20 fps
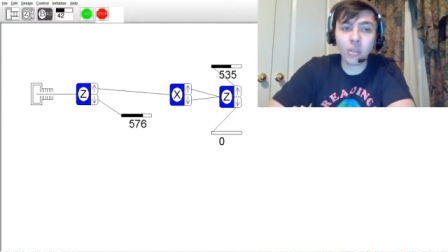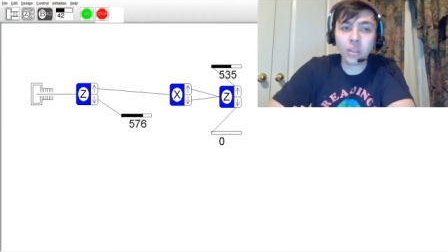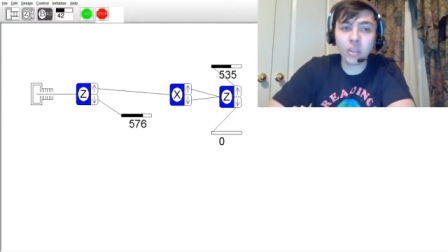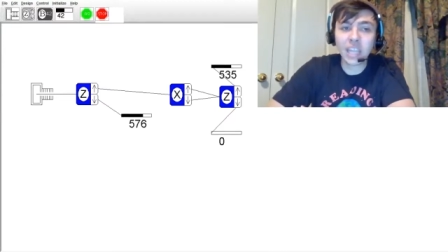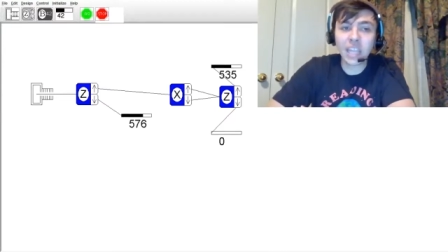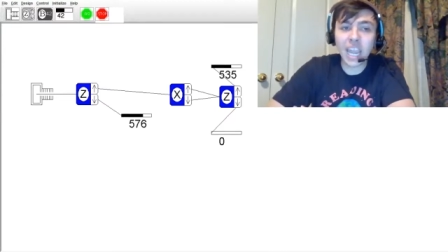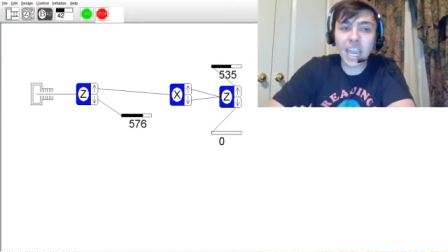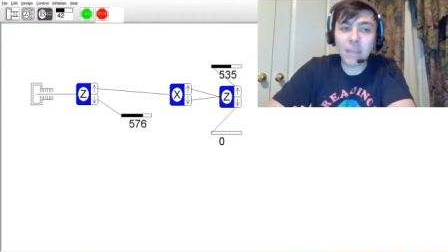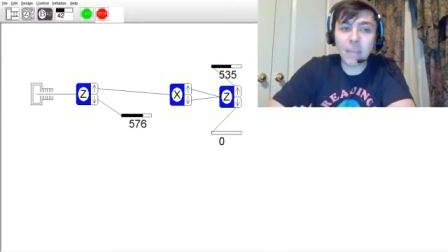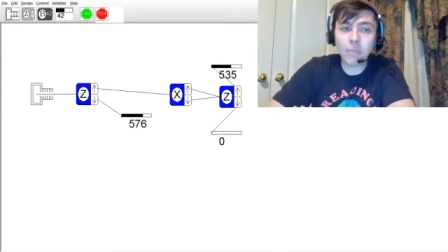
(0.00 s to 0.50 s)

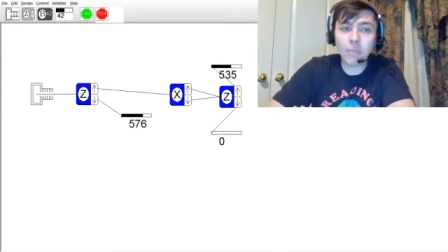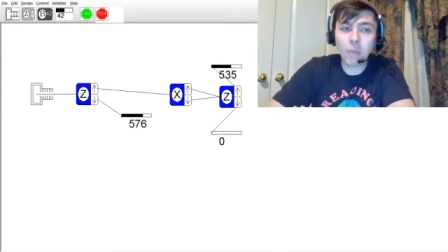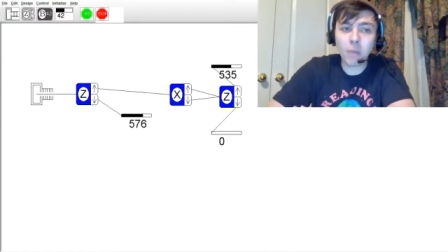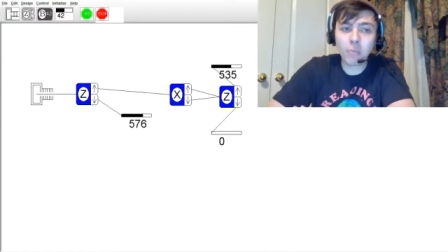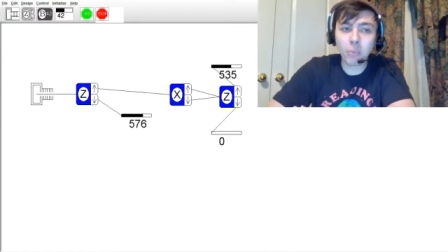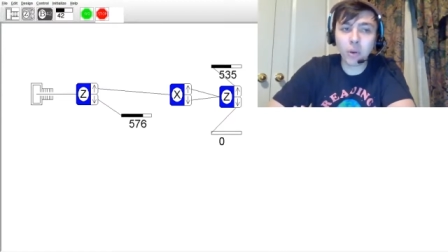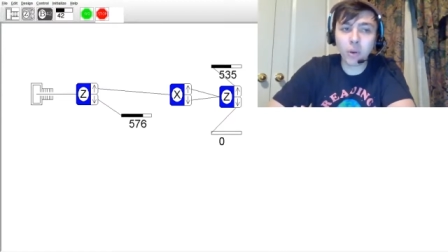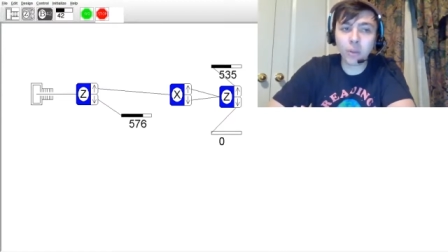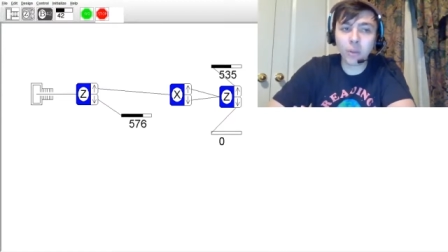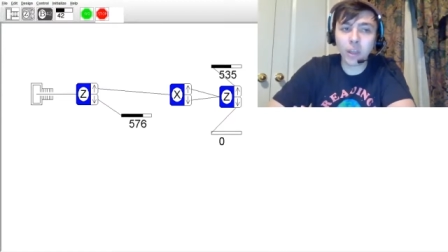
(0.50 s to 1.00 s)
came up
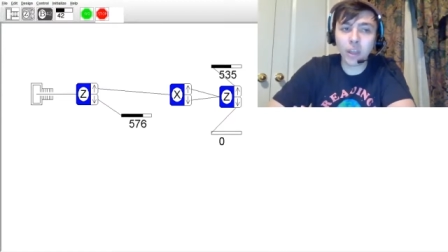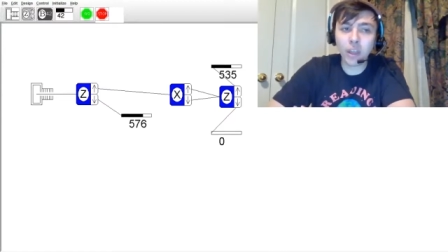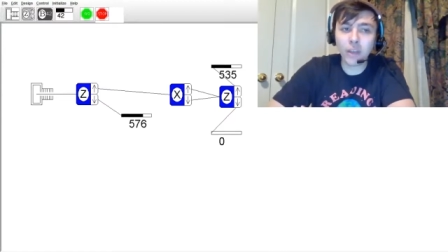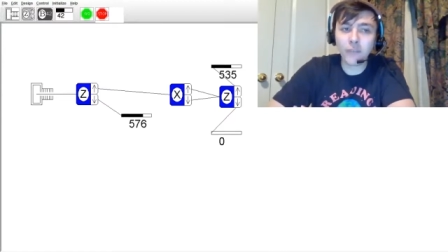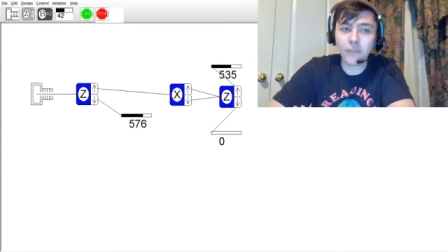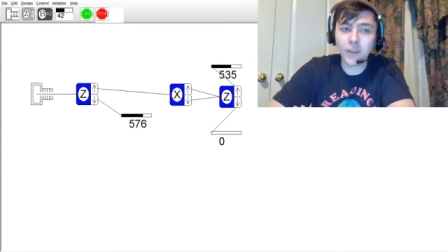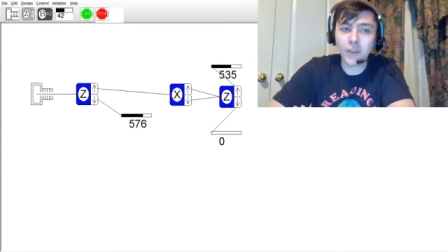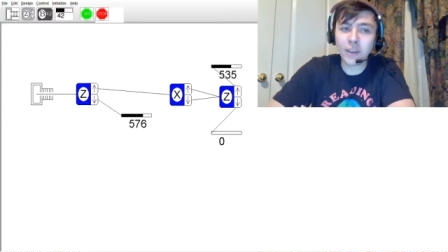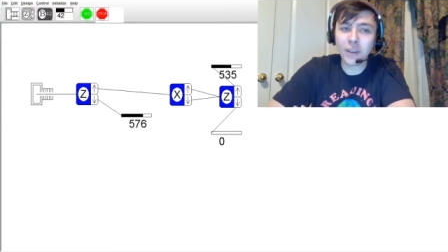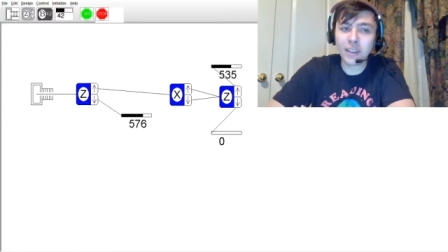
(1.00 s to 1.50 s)
with a
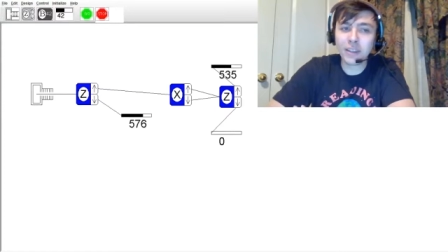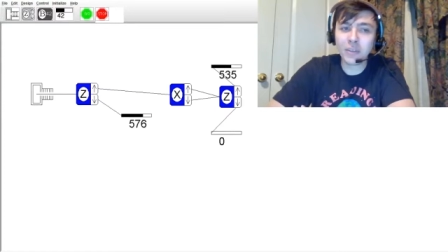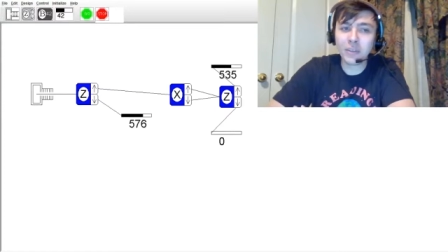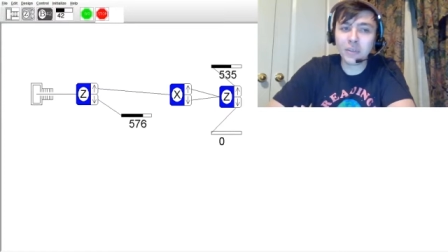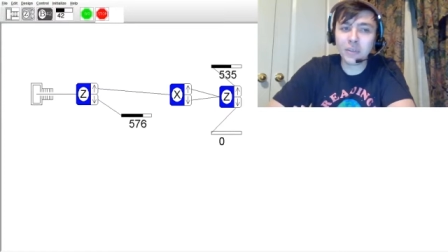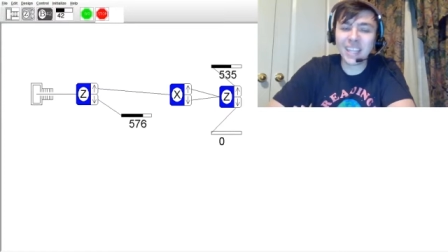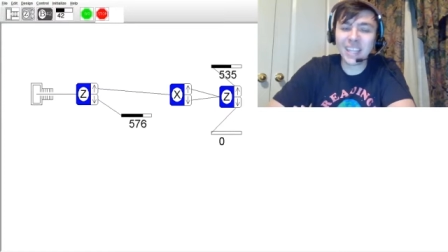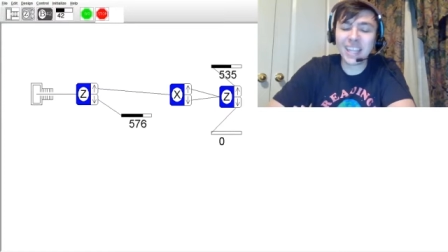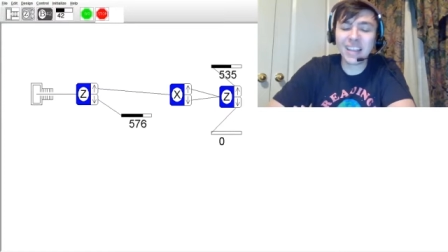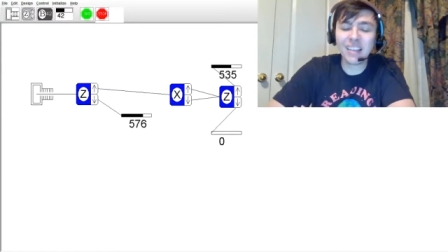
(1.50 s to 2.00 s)
very
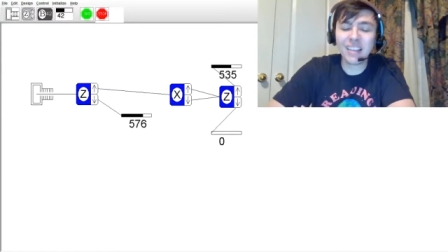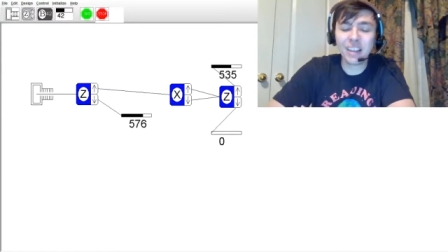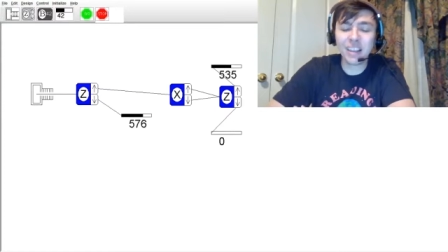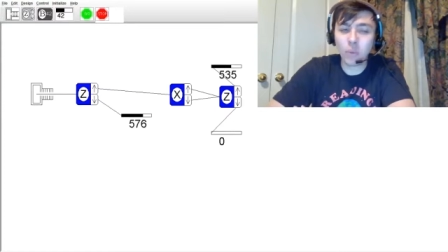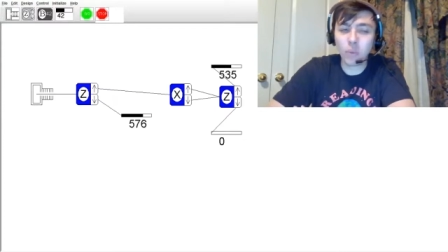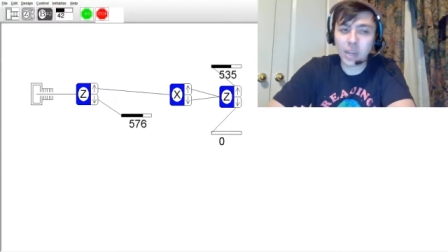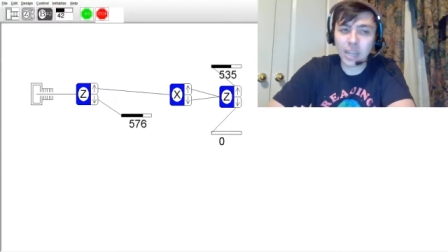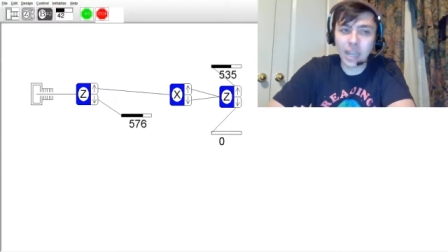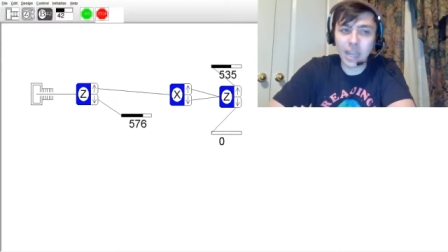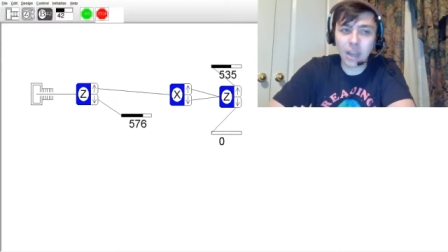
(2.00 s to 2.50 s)
easy
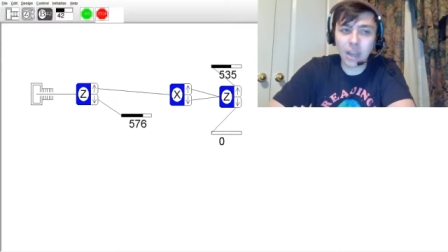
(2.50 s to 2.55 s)
way out.